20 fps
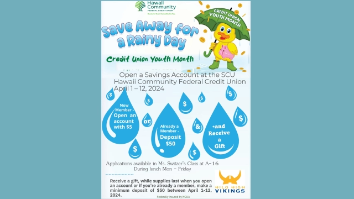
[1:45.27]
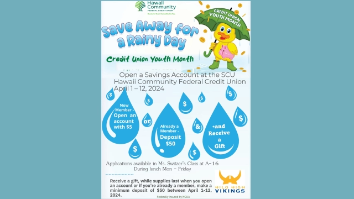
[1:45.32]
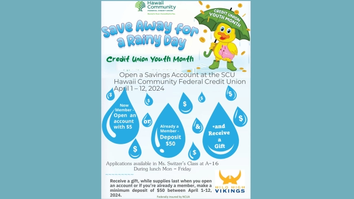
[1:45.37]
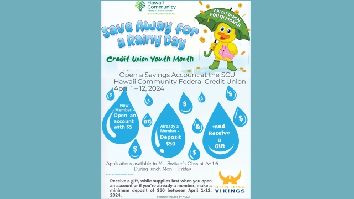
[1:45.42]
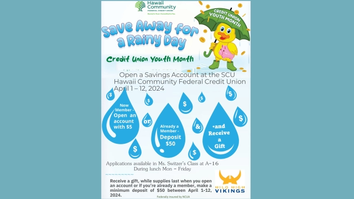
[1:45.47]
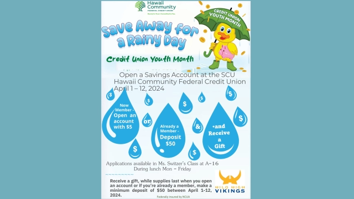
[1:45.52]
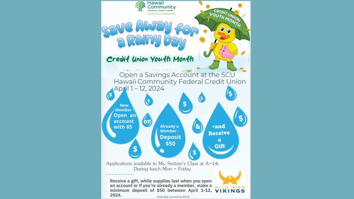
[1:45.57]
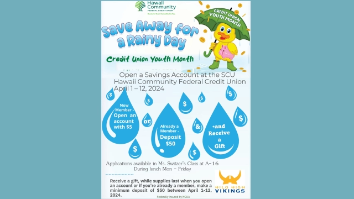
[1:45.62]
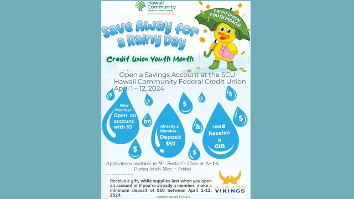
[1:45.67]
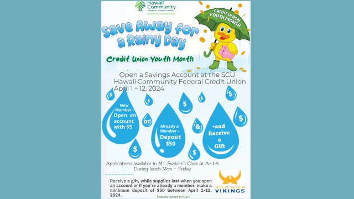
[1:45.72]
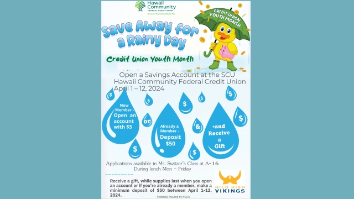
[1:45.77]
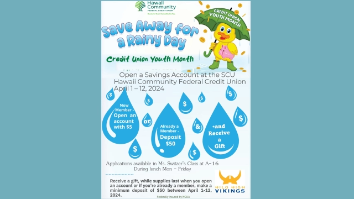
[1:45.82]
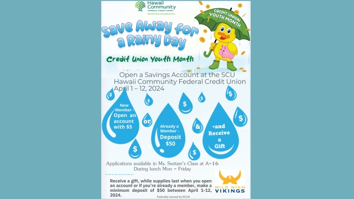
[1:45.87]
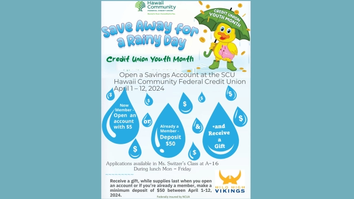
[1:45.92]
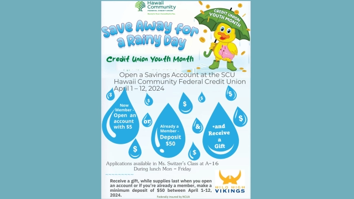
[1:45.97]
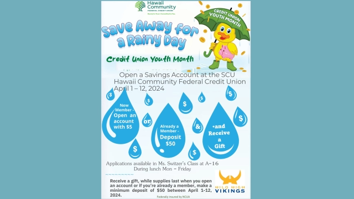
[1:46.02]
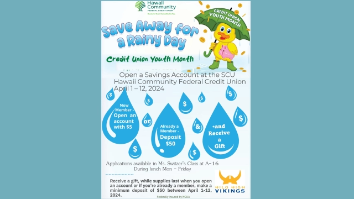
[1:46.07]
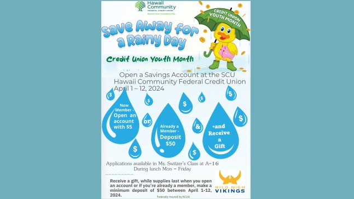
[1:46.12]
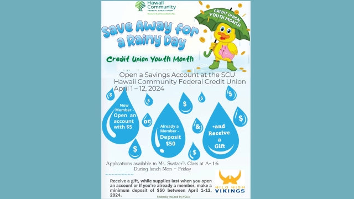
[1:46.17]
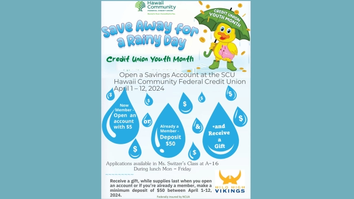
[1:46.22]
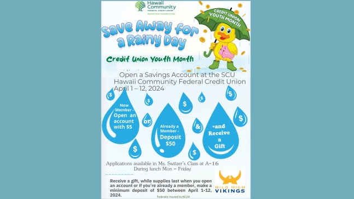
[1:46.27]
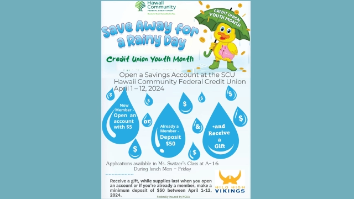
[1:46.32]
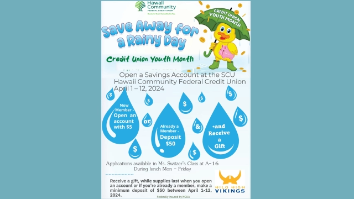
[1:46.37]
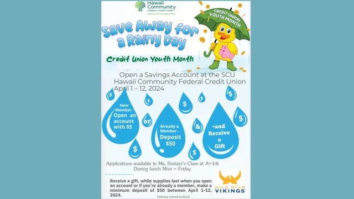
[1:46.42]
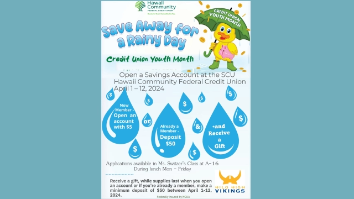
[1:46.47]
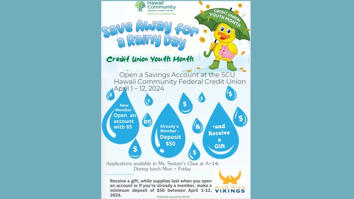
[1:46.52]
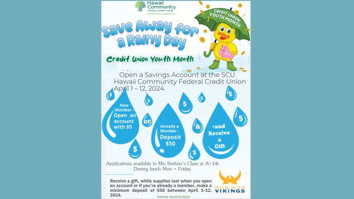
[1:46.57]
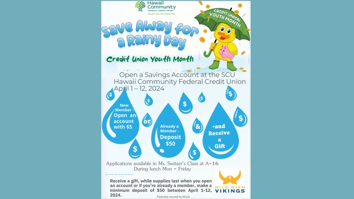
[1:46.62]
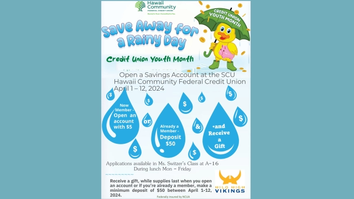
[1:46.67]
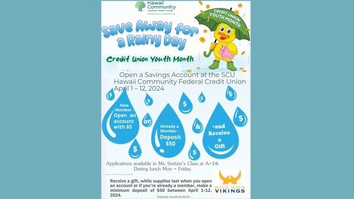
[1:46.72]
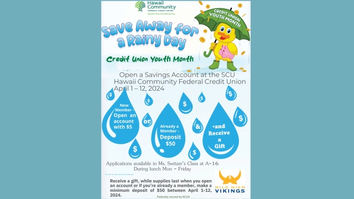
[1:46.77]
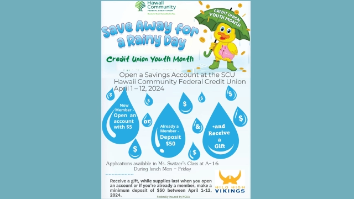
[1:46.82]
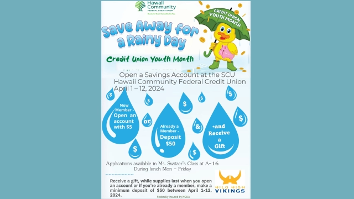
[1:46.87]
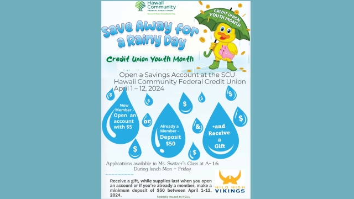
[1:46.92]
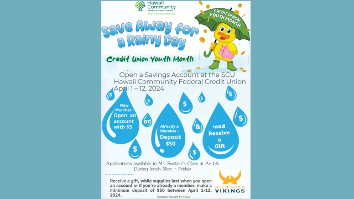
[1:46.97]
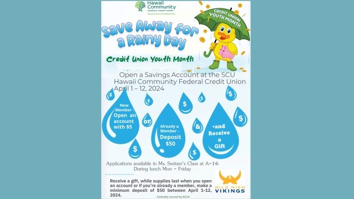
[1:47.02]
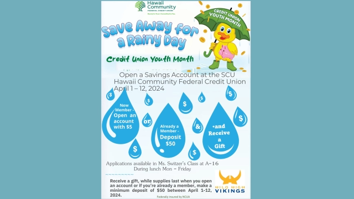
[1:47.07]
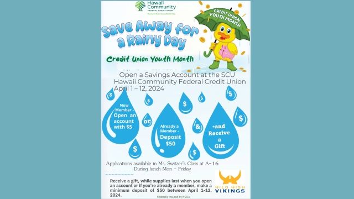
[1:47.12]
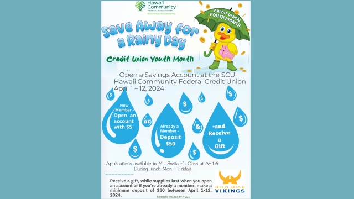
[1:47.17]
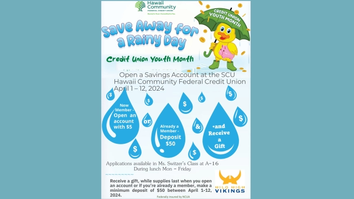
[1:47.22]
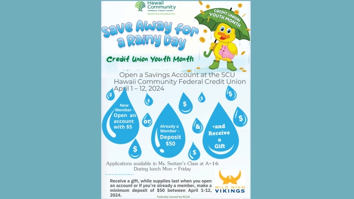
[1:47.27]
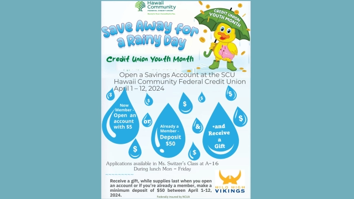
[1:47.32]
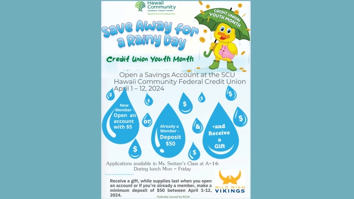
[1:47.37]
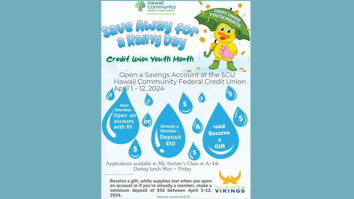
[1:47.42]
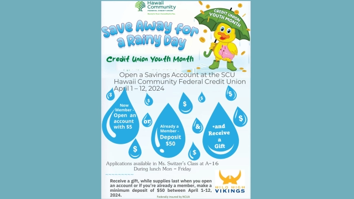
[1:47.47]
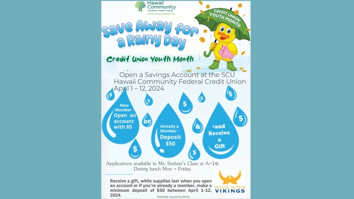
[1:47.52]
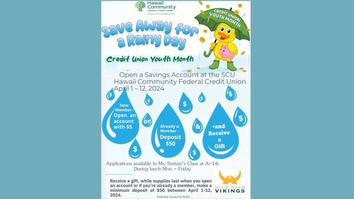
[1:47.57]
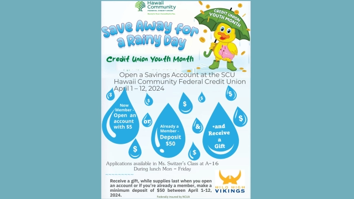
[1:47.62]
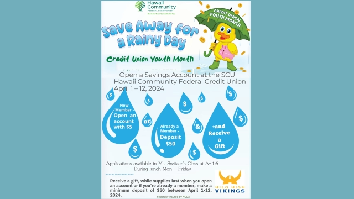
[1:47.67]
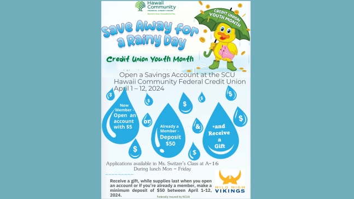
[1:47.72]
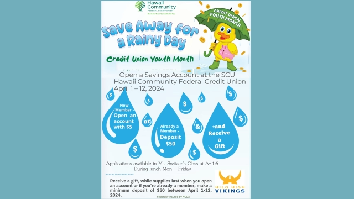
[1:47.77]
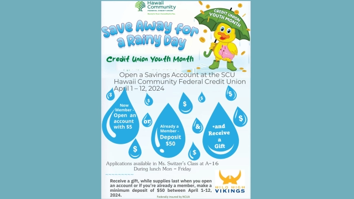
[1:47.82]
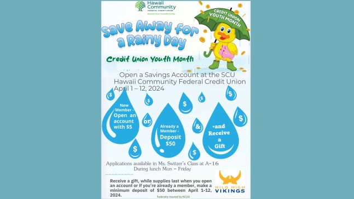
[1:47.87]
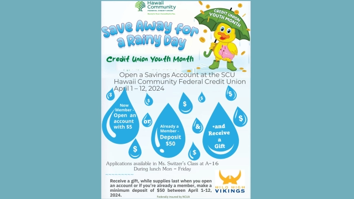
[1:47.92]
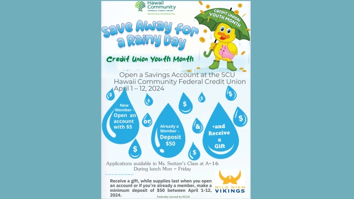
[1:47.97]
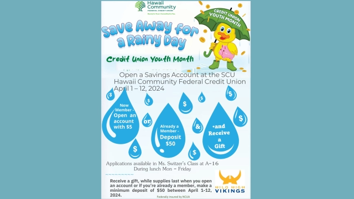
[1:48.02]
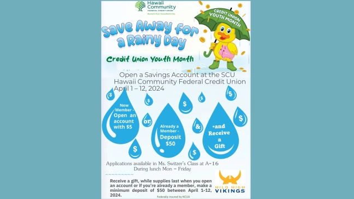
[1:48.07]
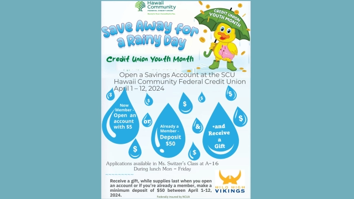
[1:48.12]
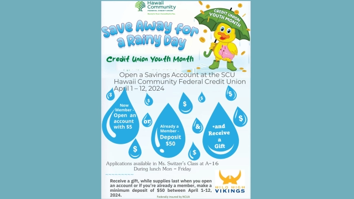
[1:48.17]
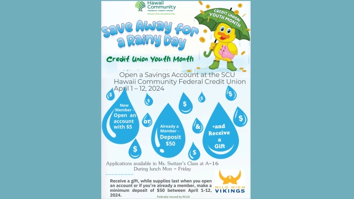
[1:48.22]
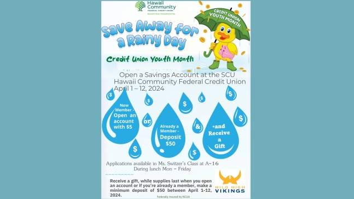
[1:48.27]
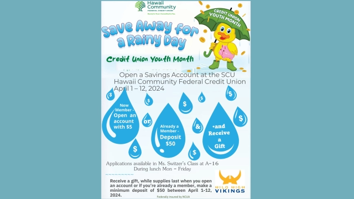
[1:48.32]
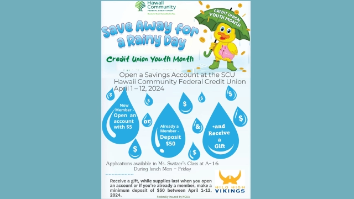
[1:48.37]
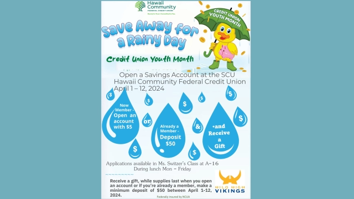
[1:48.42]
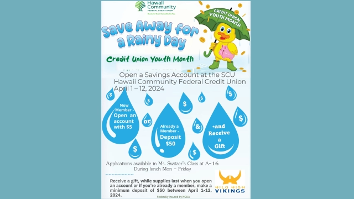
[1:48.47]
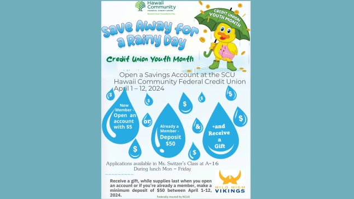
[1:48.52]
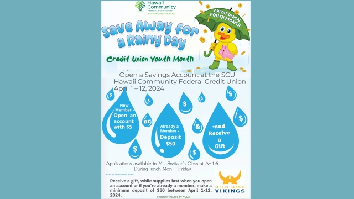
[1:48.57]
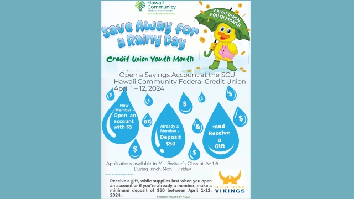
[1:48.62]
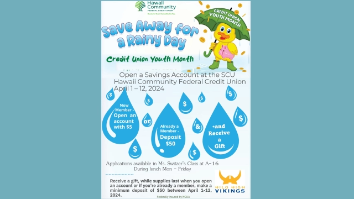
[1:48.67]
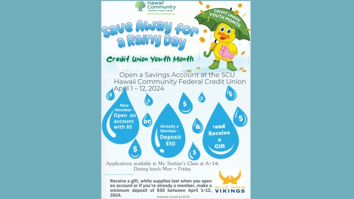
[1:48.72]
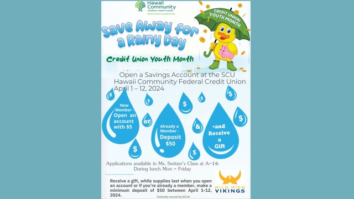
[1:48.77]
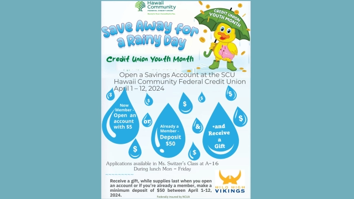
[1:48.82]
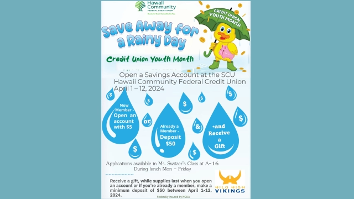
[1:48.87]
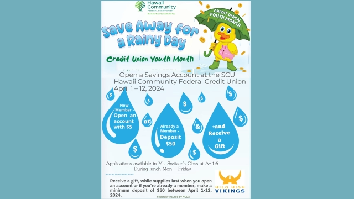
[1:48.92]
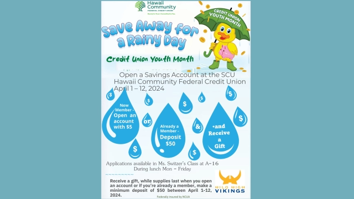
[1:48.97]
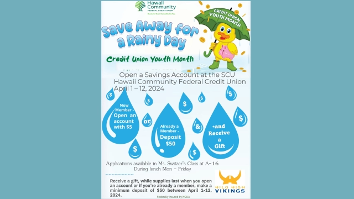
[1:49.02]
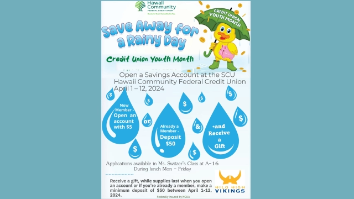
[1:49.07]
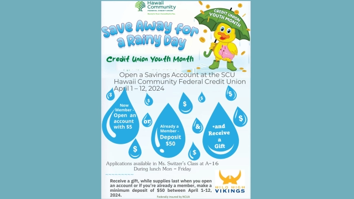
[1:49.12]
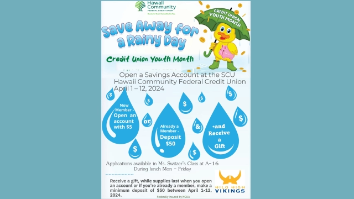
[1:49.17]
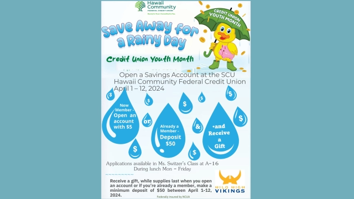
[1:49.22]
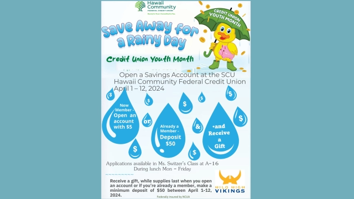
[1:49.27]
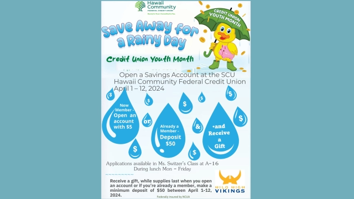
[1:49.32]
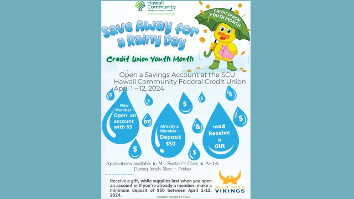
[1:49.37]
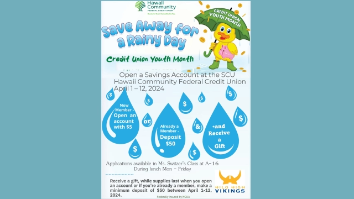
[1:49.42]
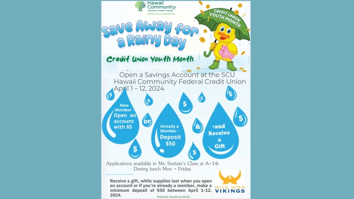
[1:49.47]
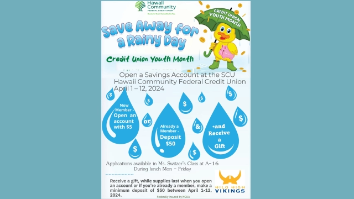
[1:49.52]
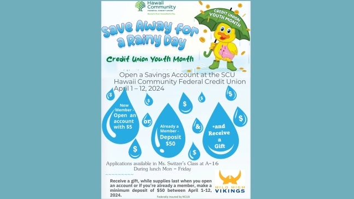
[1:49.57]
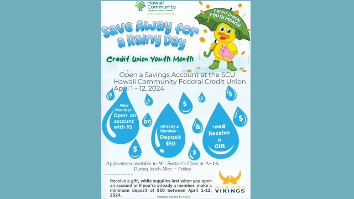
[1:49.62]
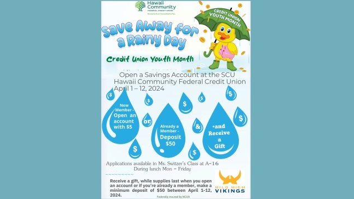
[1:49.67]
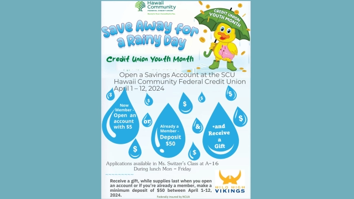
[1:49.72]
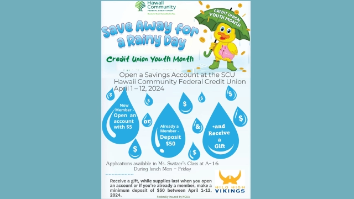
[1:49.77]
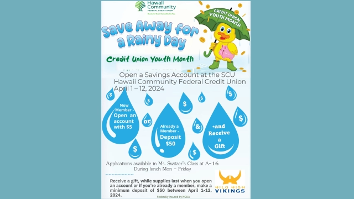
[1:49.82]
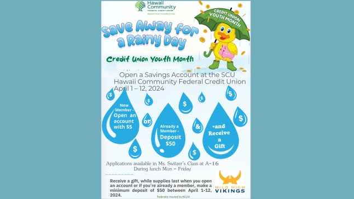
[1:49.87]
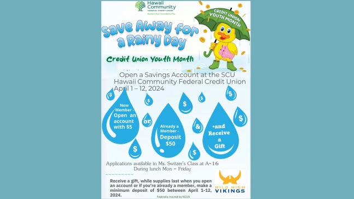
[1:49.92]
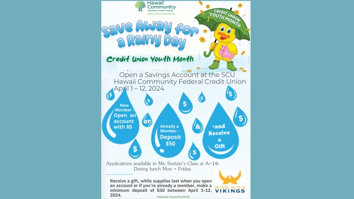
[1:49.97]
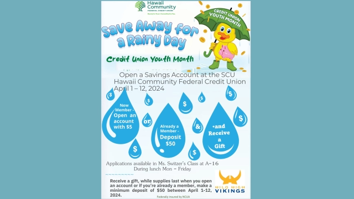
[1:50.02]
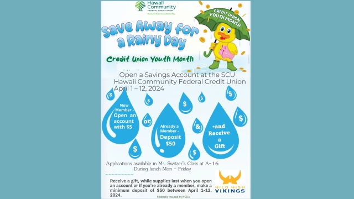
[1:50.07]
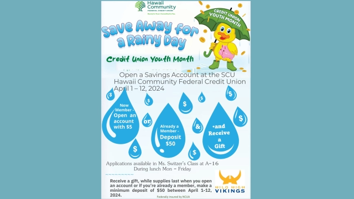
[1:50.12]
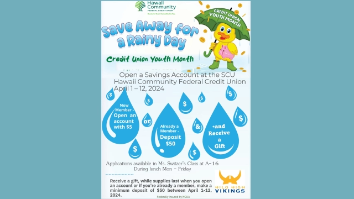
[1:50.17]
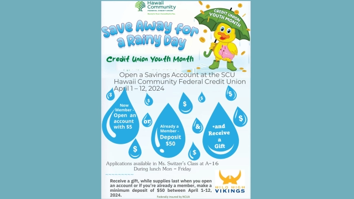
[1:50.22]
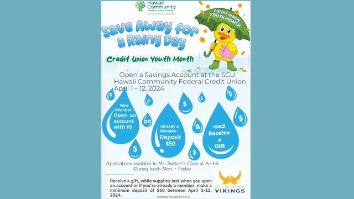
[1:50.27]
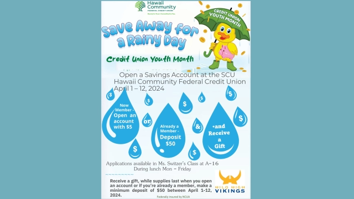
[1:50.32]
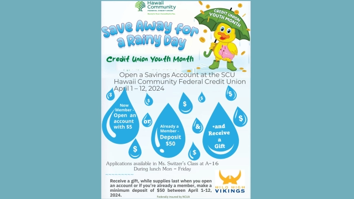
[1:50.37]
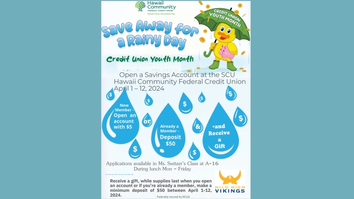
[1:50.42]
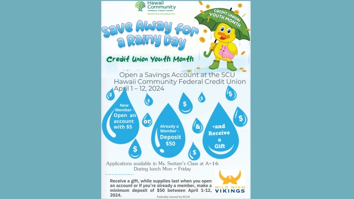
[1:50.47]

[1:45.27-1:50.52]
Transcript: No face is visible, so there are no lips to read.